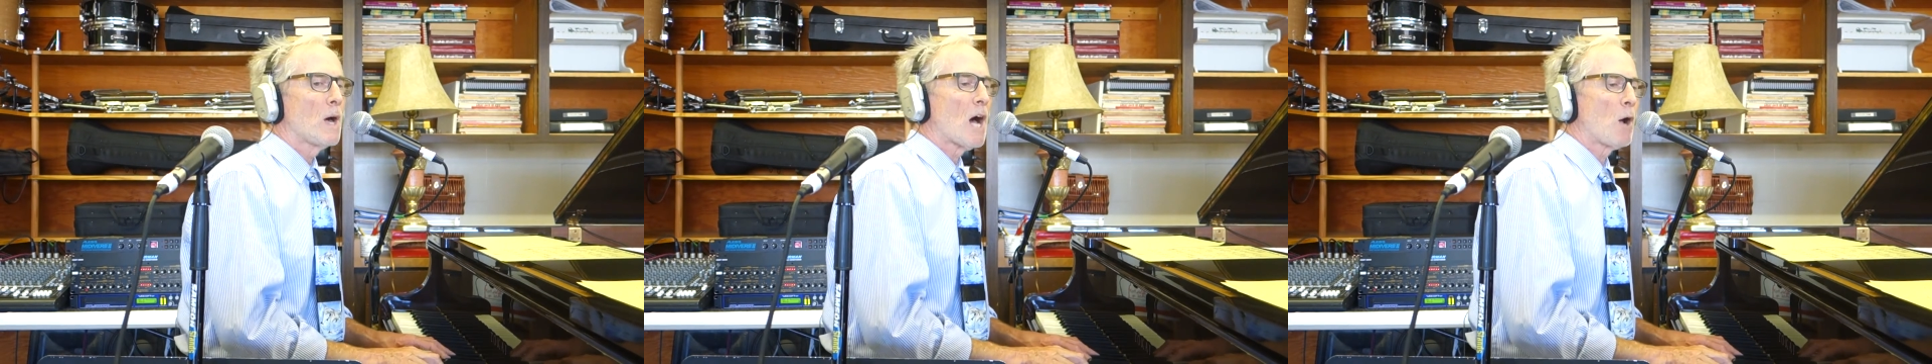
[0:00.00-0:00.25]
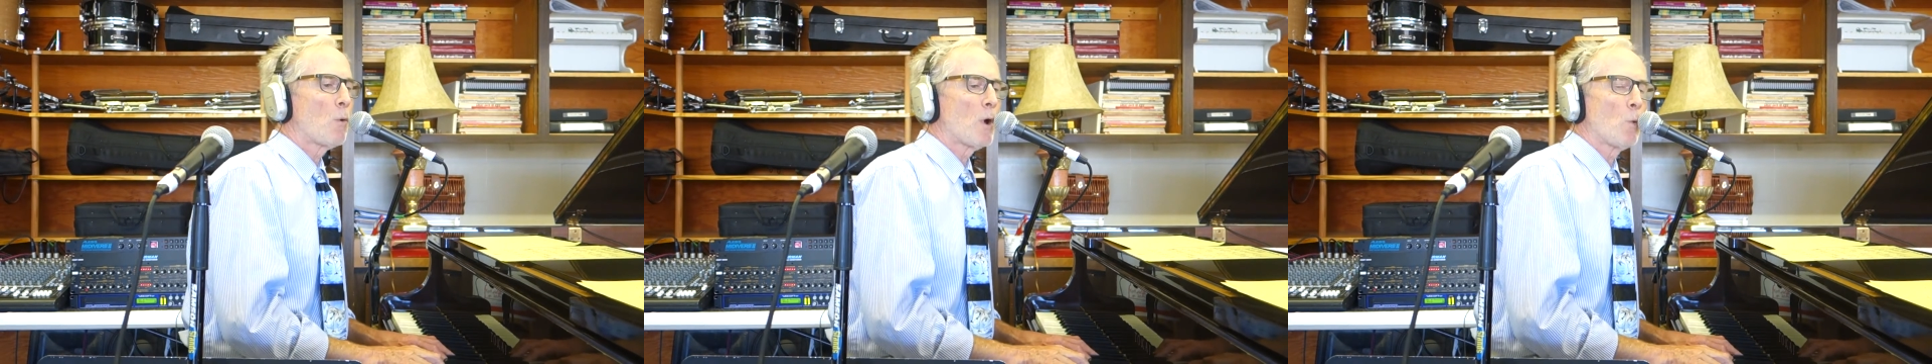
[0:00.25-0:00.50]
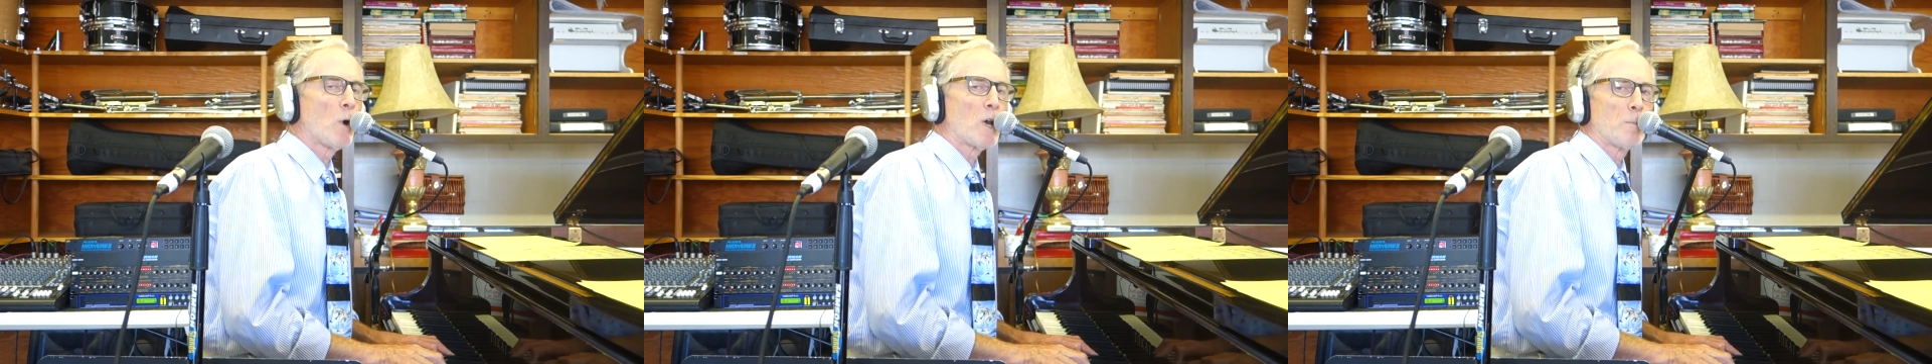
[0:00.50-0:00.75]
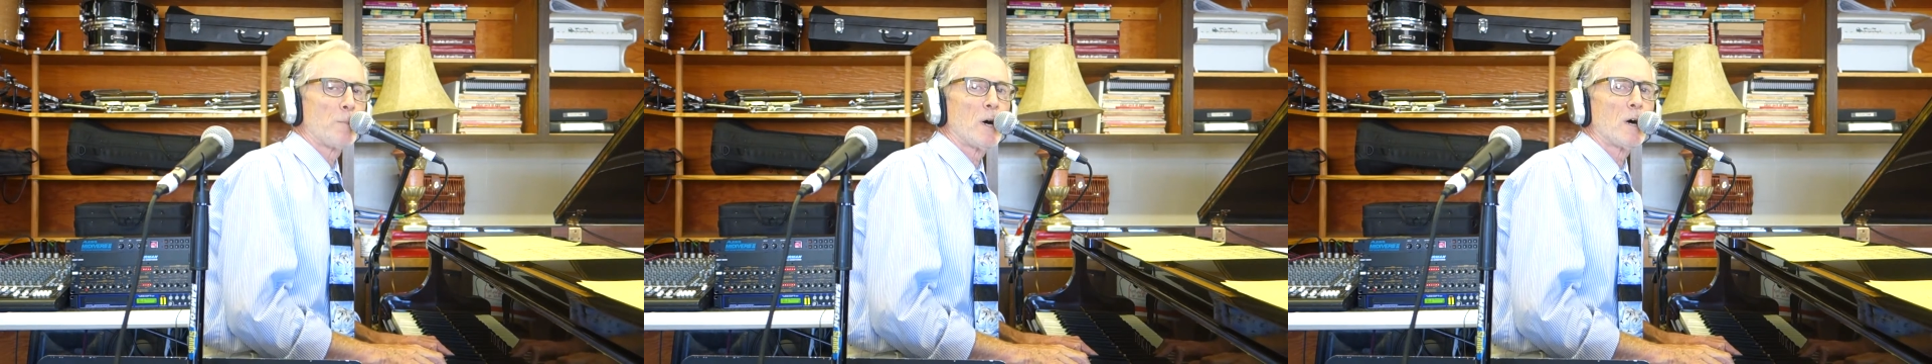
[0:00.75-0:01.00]
went one
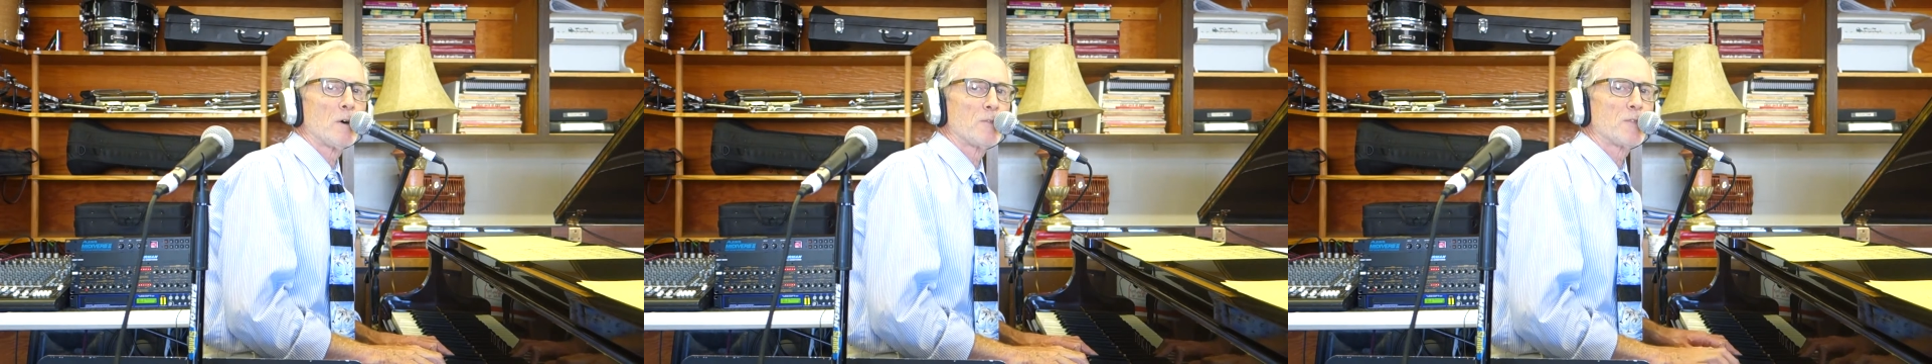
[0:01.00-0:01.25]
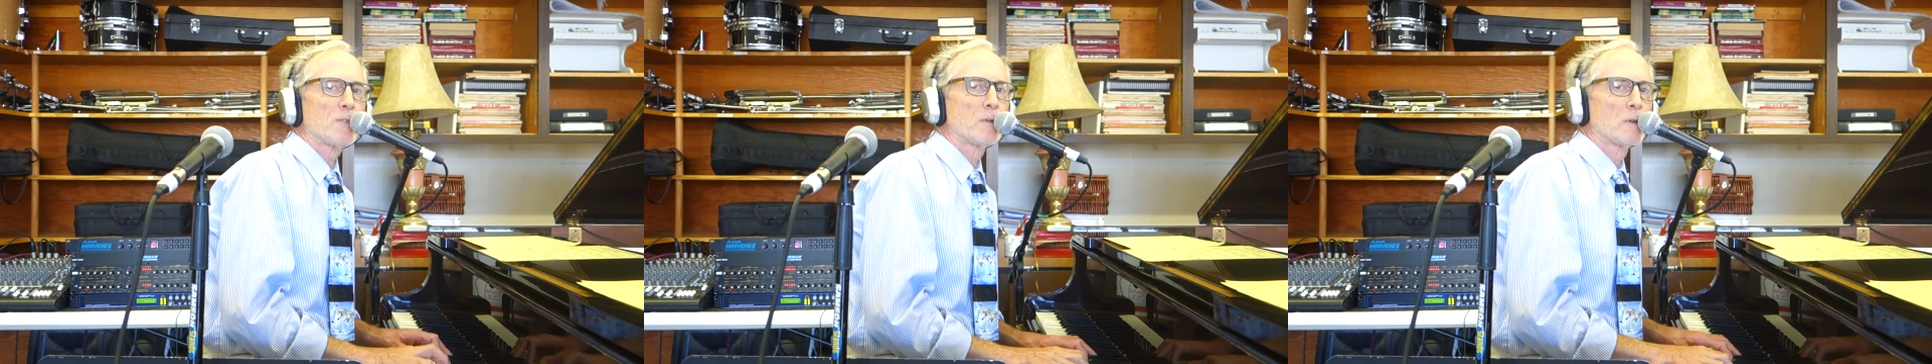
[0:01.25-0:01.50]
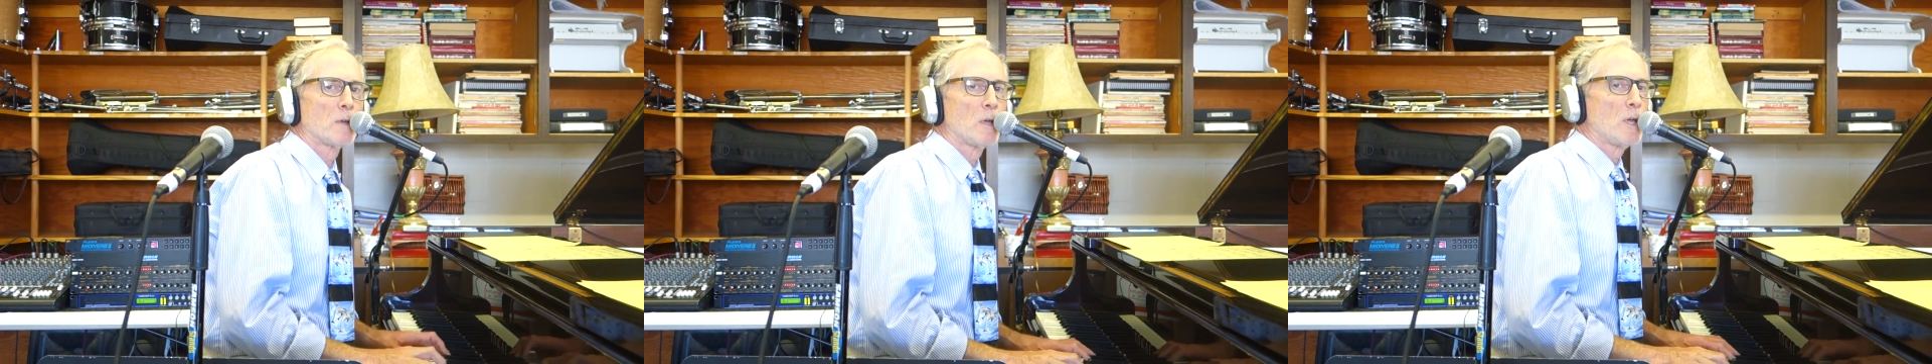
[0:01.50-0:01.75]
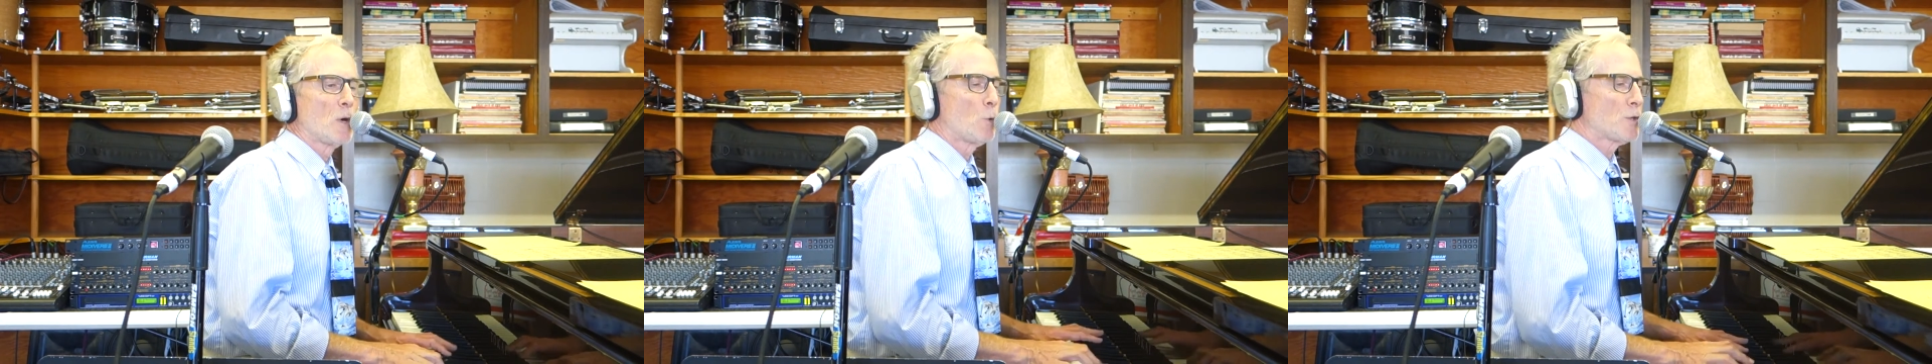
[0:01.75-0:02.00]
above
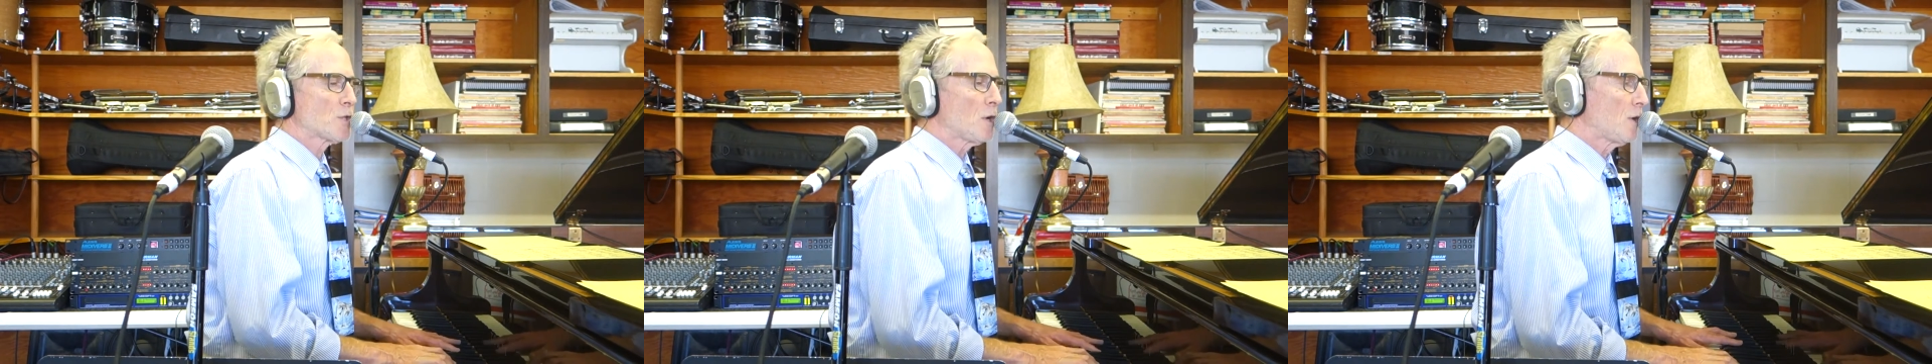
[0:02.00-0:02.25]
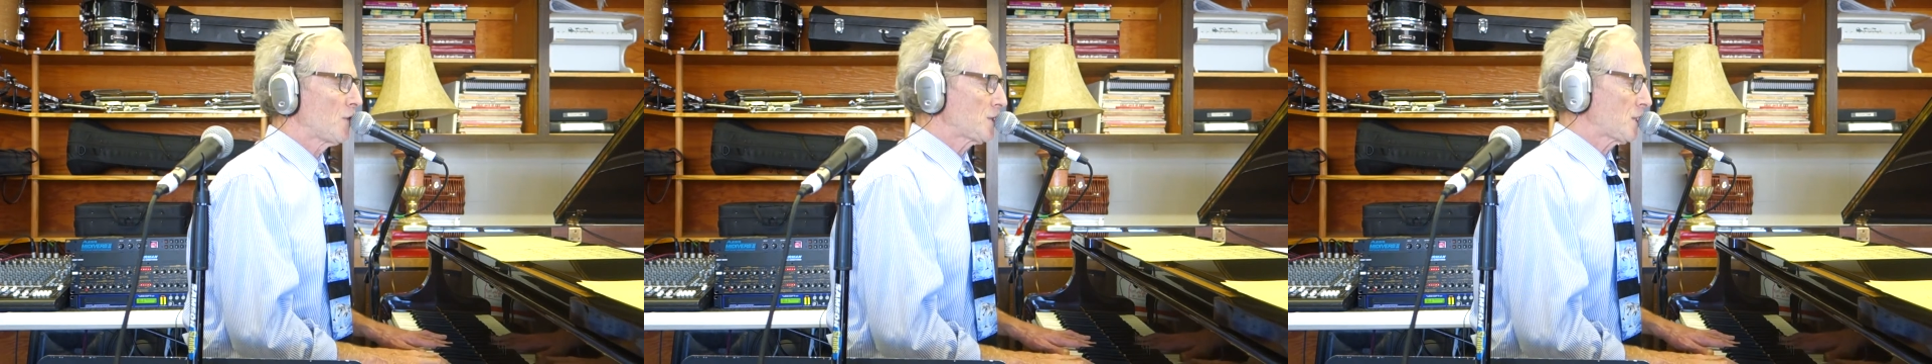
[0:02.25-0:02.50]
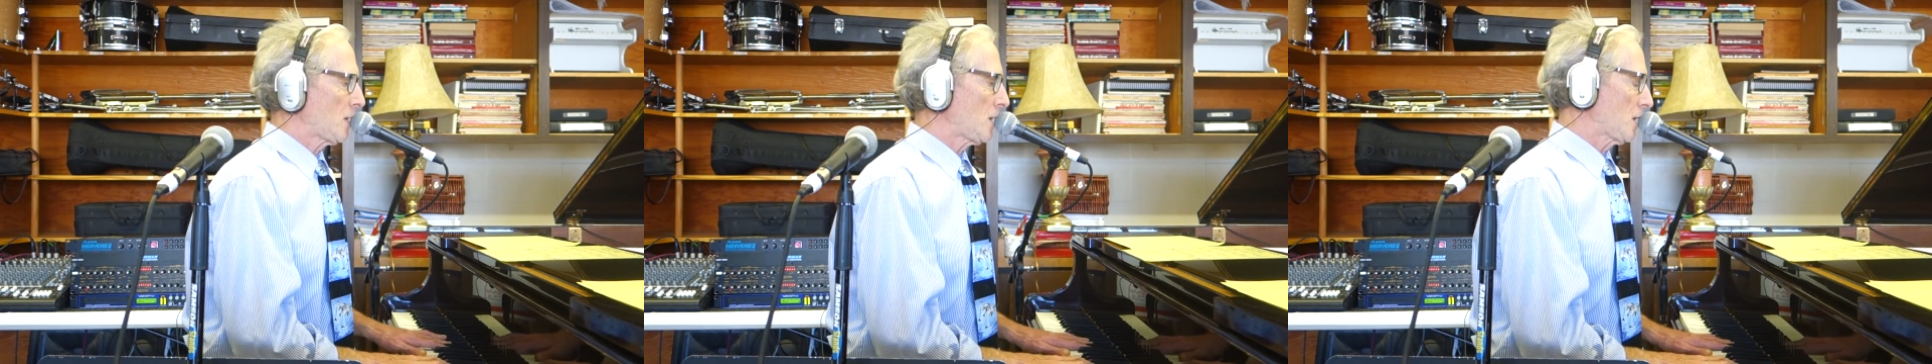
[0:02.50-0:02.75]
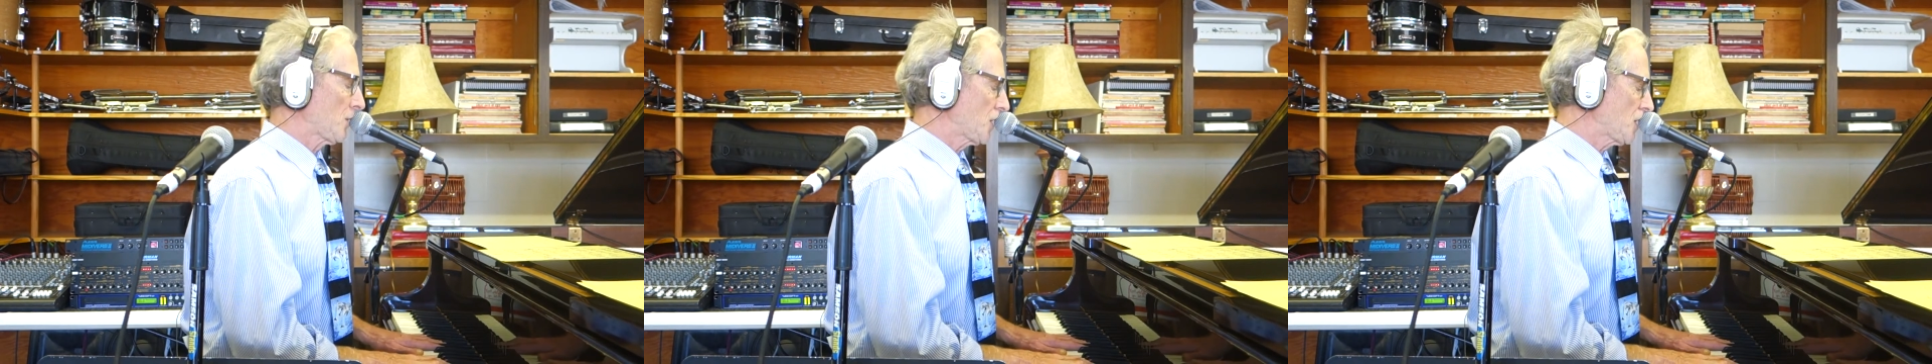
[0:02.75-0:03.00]
what's called the tonic.